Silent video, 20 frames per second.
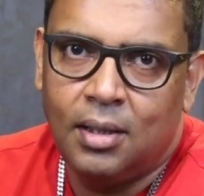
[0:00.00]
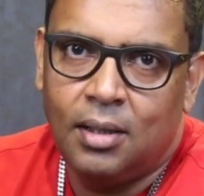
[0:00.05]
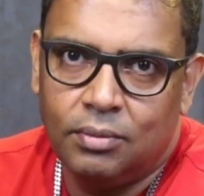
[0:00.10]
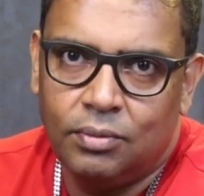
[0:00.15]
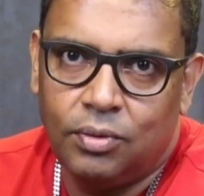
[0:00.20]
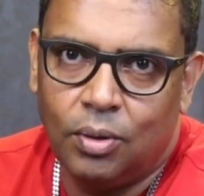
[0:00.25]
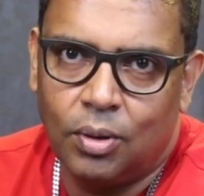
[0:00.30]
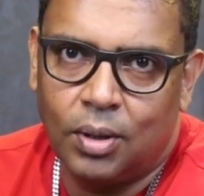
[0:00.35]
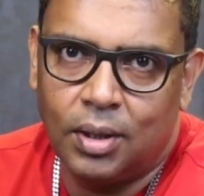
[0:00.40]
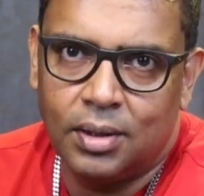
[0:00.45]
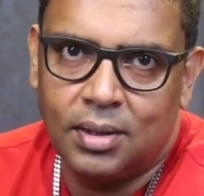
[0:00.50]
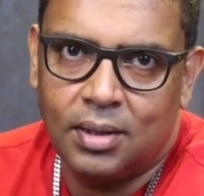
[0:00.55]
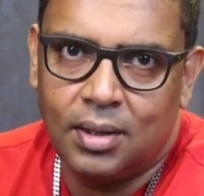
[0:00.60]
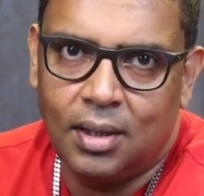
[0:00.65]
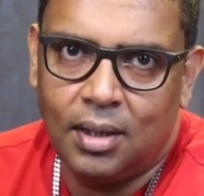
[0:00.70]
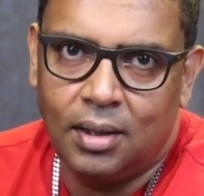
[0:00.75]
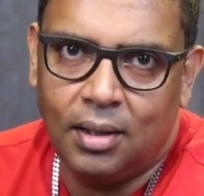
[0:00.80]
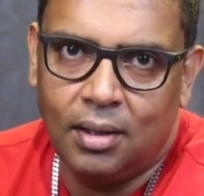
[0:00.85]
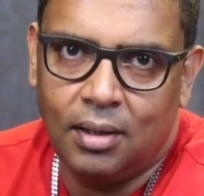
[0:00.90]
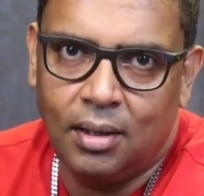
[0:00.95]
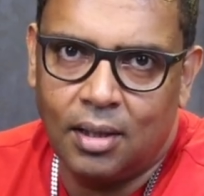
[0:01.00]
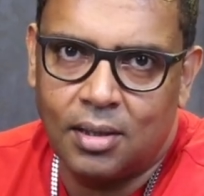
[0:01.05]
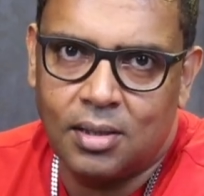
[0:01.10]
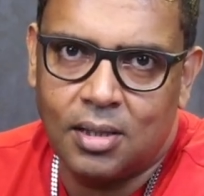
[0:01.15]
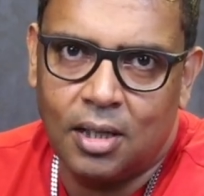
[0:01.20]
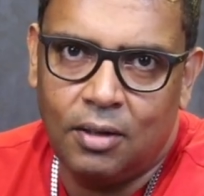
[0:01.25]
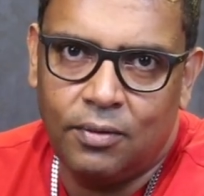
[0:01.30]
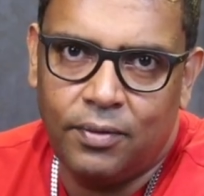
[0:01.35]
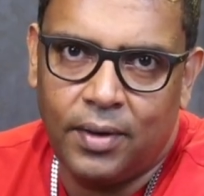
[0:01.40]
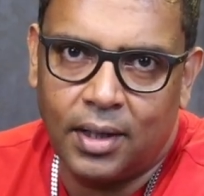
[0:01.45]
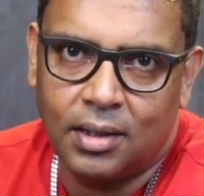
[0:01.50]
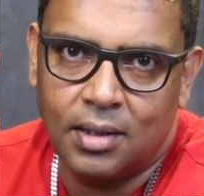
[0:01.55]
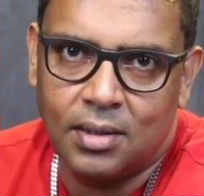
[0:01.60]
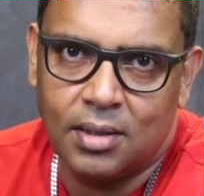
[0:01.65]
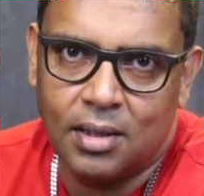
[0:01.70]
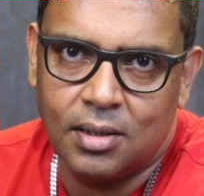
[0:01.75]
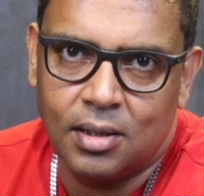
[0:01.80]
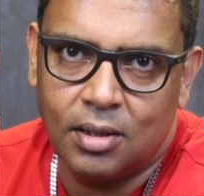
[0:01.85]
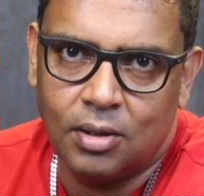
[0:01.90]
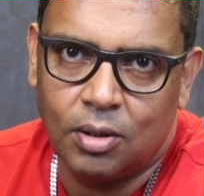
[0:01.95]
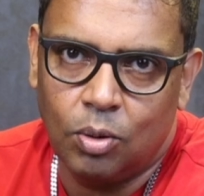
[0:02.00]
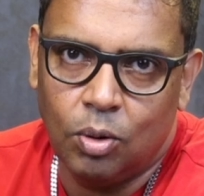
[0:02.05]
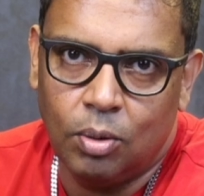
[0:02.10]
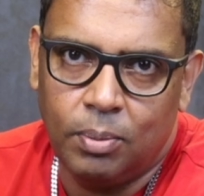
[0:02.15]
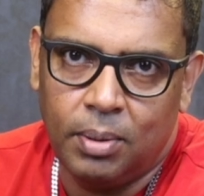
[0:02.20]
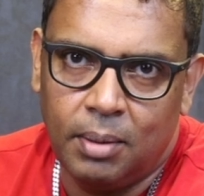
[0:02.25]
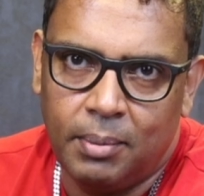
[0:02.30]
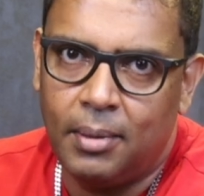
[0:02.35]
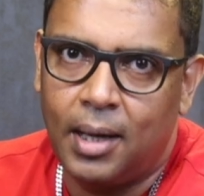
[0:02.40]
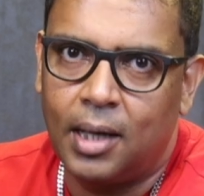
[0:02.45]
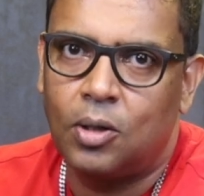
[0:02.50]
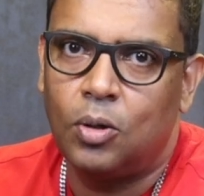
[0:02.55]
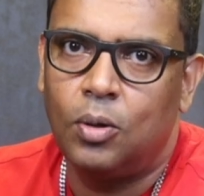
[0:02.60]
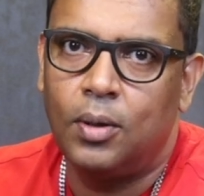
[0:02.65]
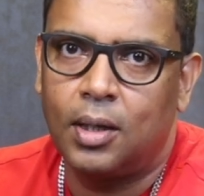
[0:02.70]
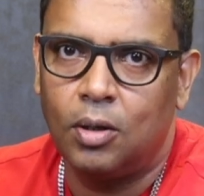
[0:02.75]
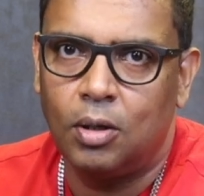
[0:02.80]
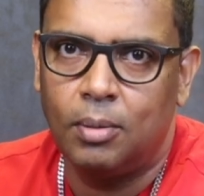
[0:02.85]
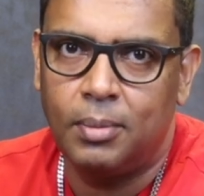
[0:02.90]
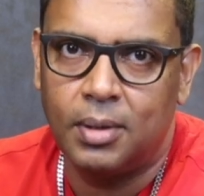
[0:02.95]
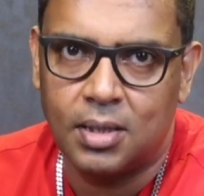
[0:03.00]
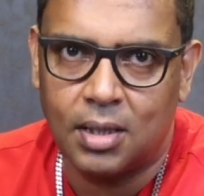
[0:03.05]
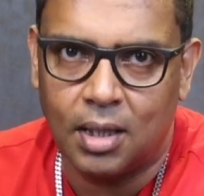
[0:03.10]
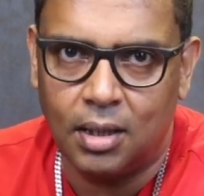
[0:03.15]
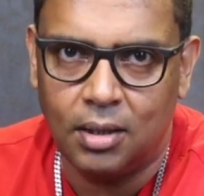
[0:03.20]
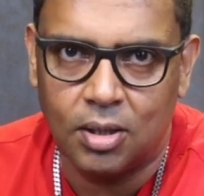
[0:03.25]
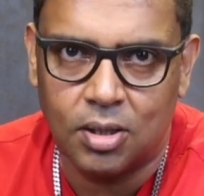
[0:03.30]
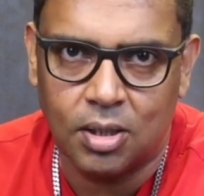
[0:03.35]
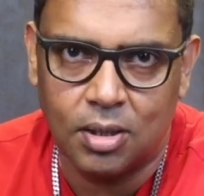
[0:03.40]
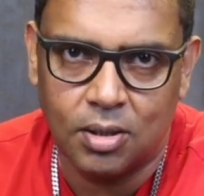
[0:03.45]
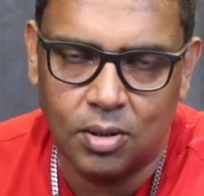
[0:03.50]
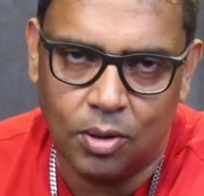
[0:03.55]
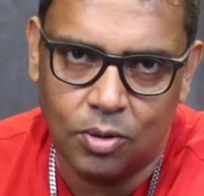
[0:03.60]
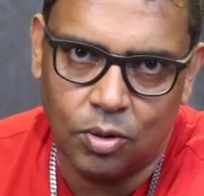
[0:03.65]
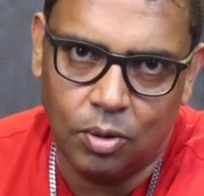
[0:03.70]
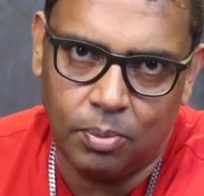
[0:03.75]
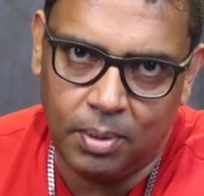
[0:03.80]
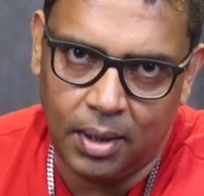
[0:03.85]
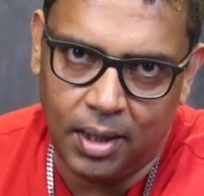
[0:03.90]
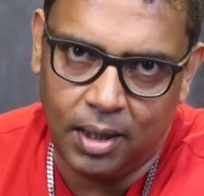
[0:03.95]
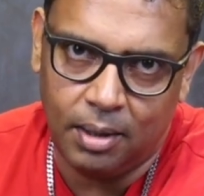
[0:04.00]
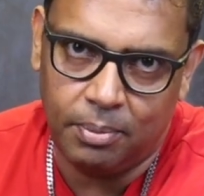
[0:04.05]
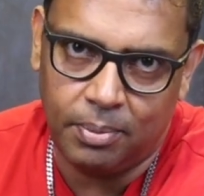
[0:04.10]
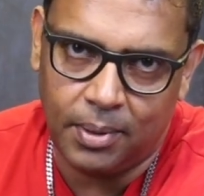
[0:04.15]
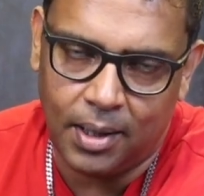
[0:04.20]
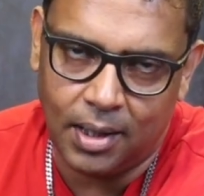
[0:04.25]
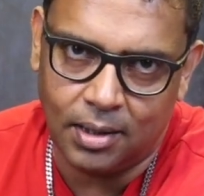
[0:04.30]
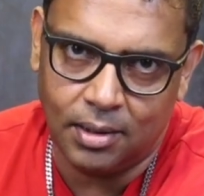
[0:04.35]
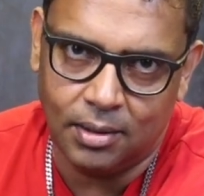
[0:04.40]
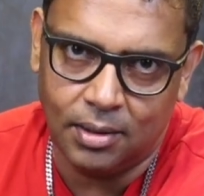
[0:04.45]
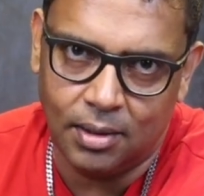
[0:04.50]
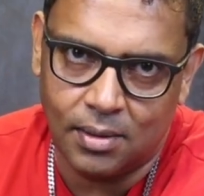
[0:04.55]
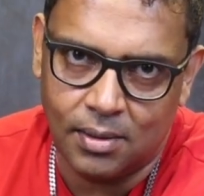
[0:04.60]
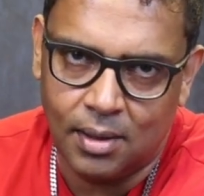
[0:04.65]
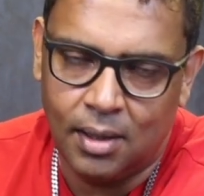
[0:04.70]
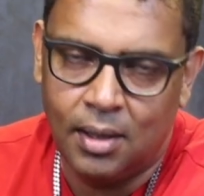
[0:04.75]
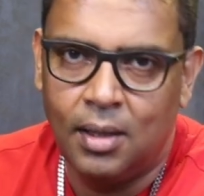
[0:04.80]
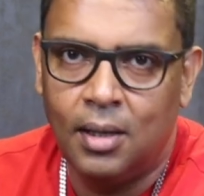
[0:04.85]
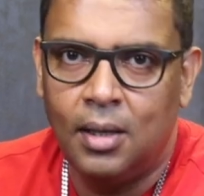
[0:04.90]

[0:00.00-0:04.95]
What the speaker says: focus, and external factors such as global macroeconomics conditions also play a part in this.